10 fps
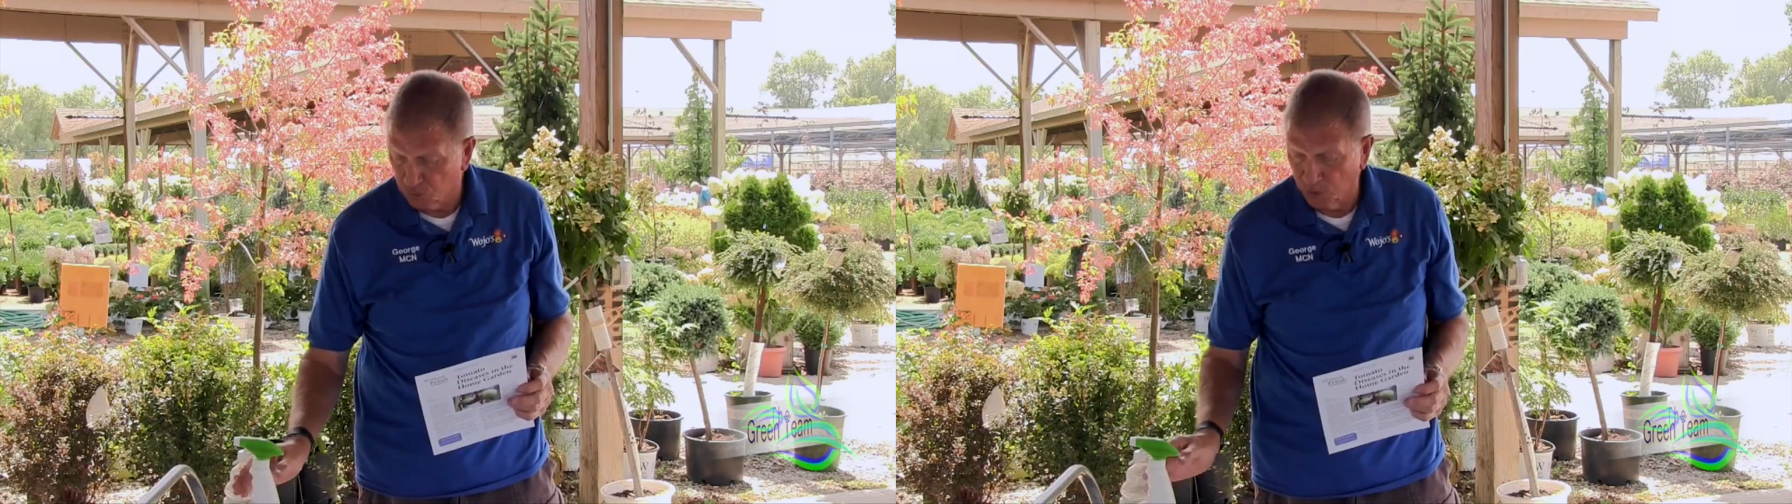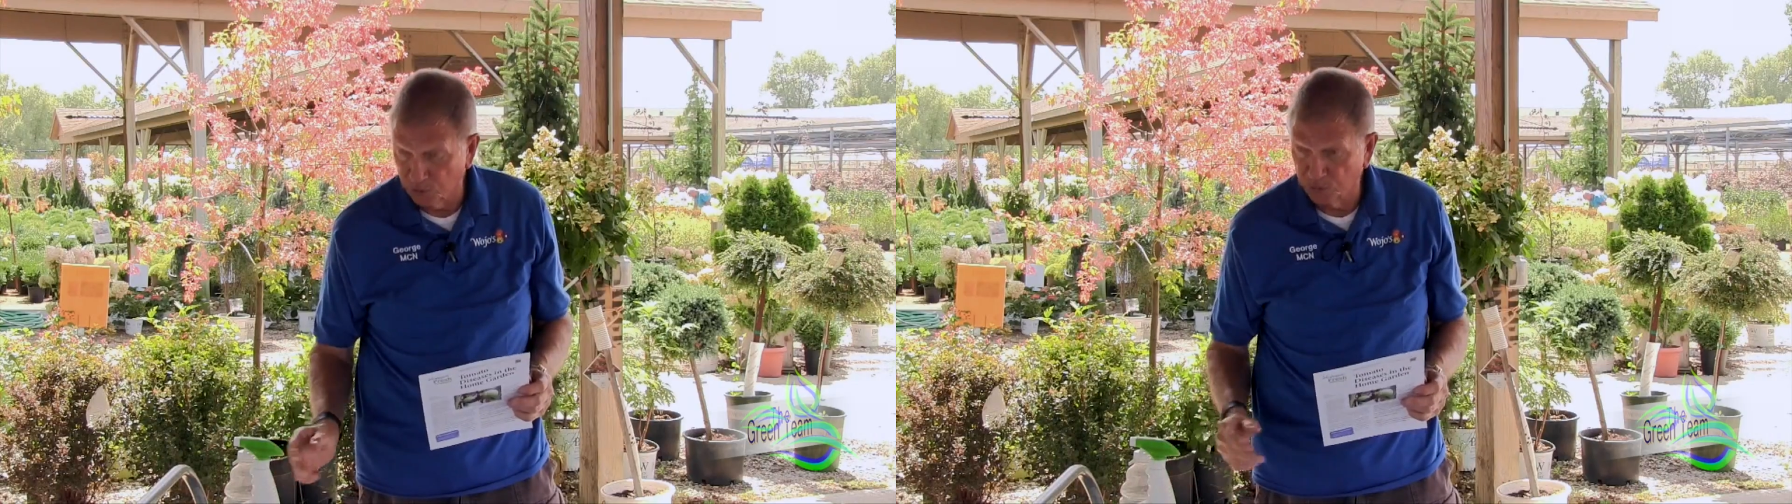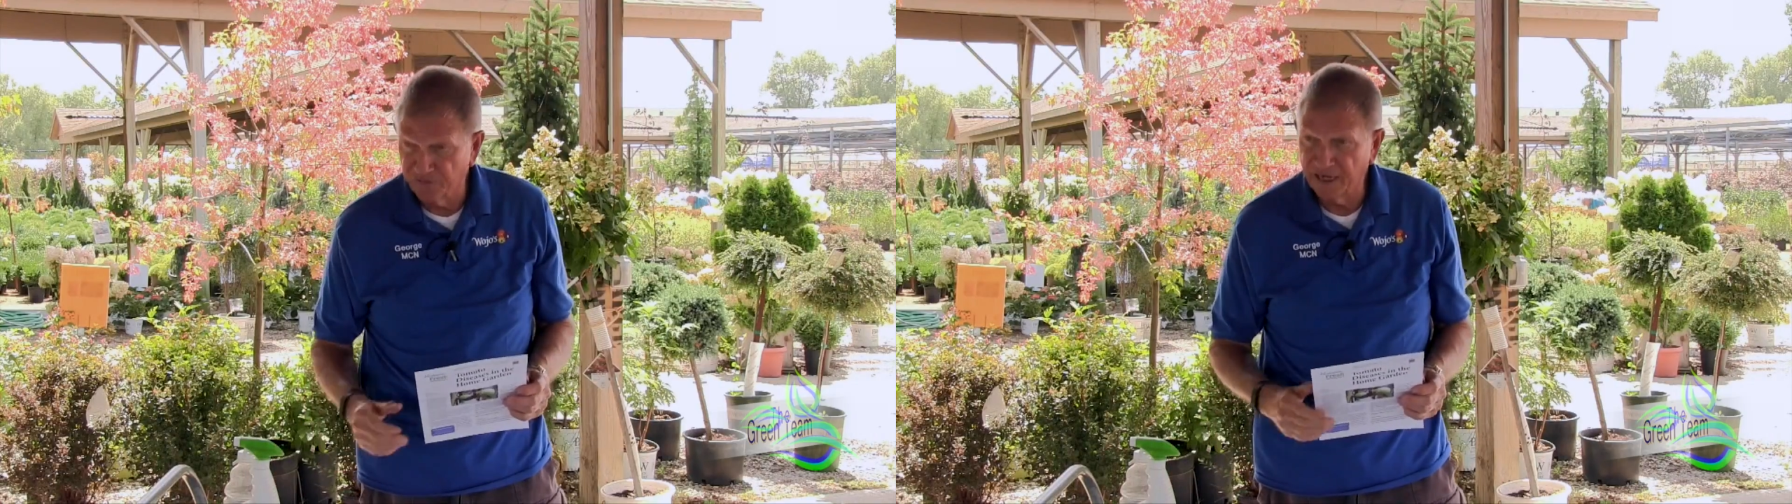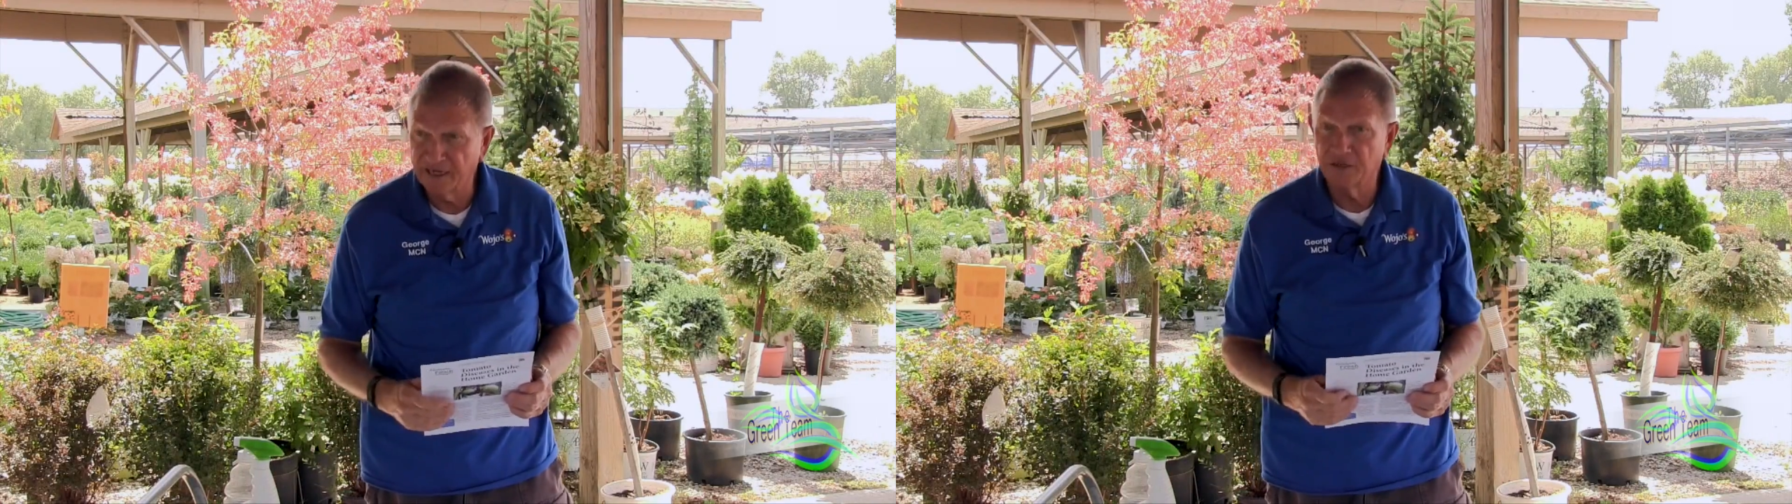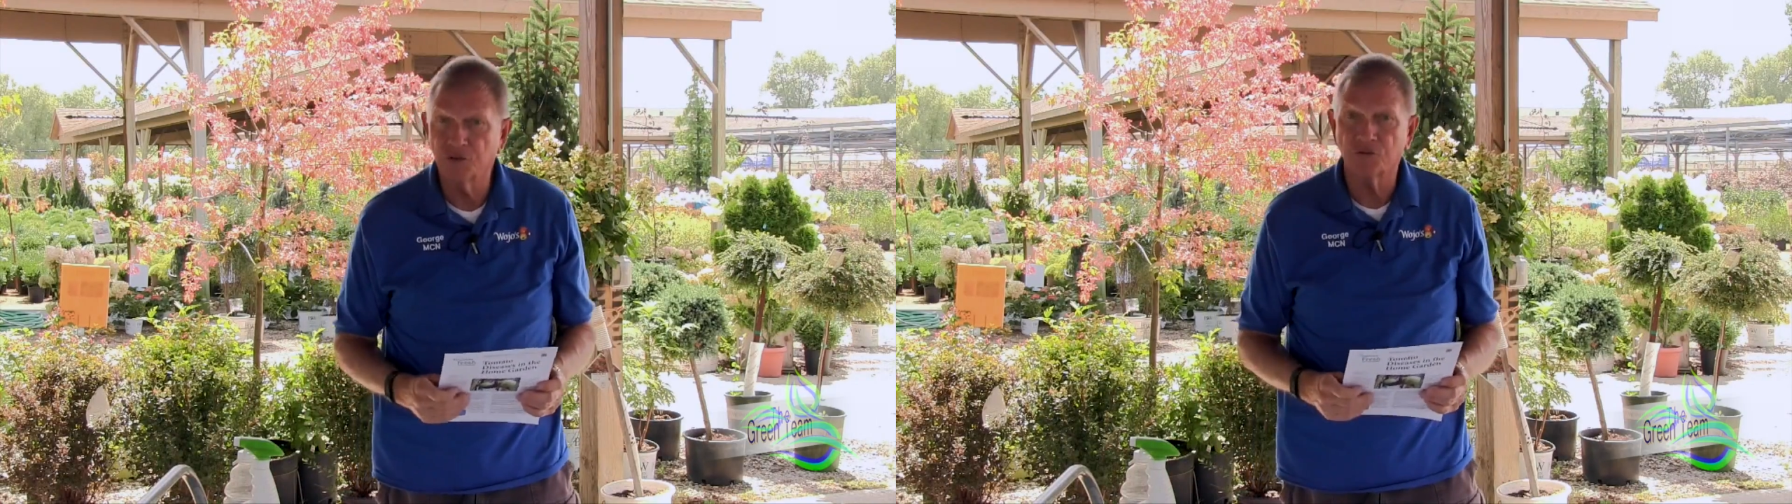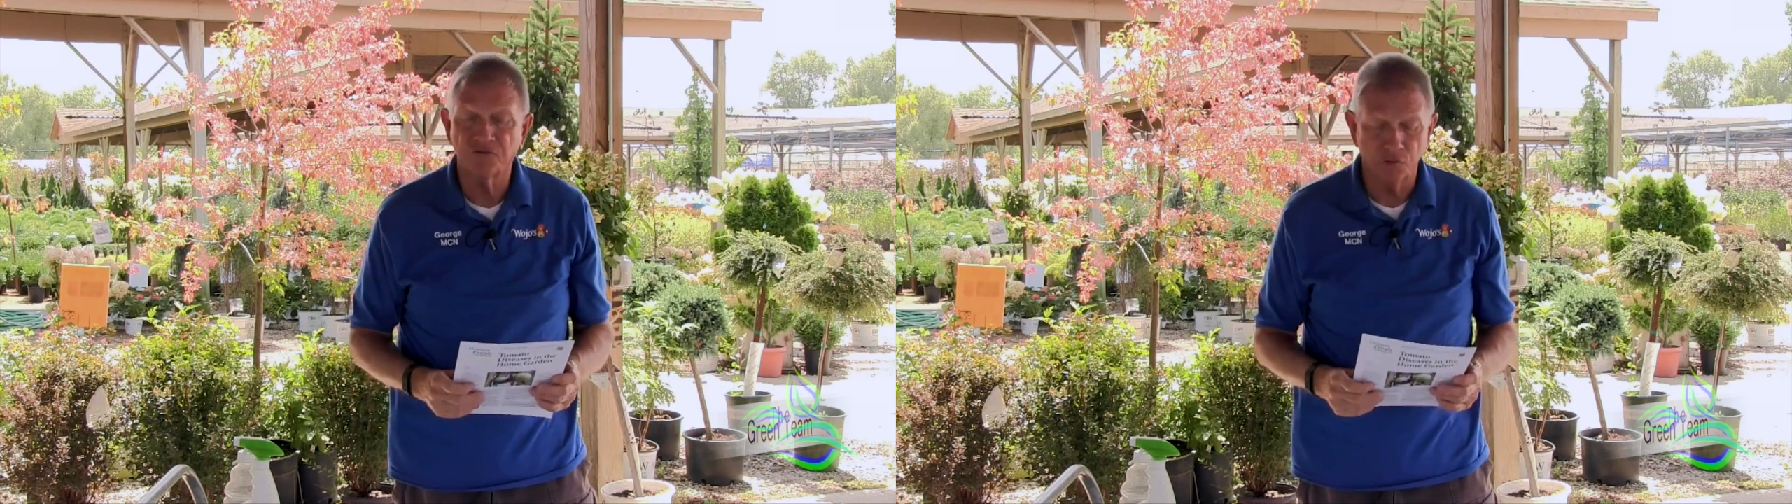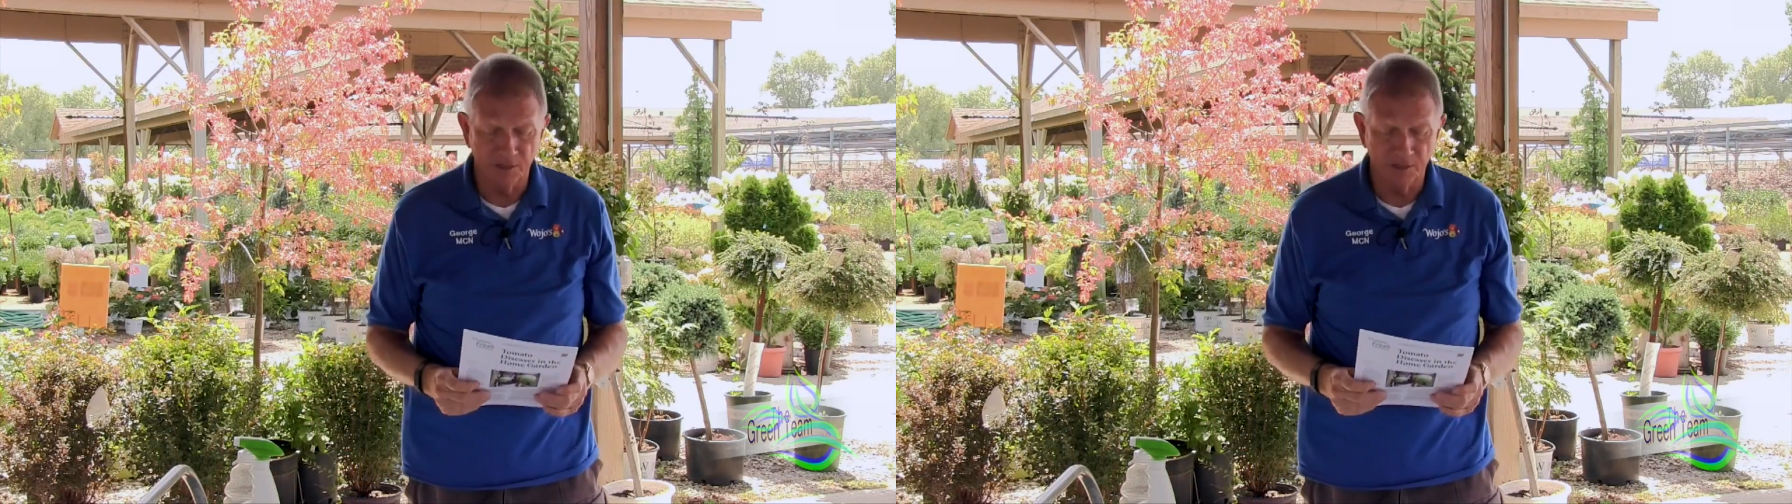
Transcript: It's one we've had here for